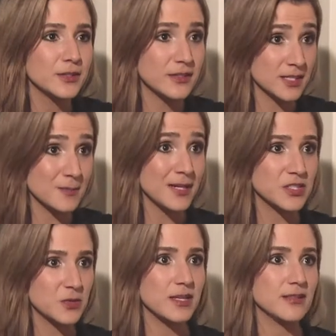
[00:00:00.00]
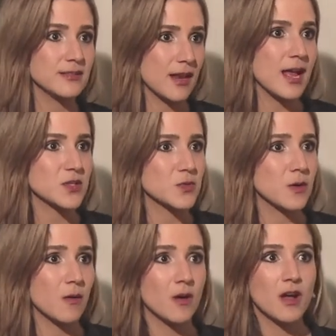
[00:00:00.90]
they're expected mm. to be mm.
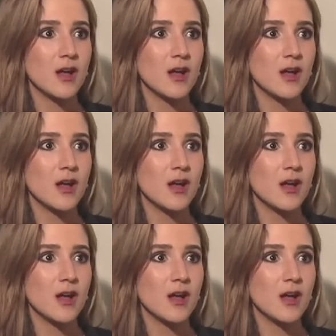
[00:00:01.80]
intellectual.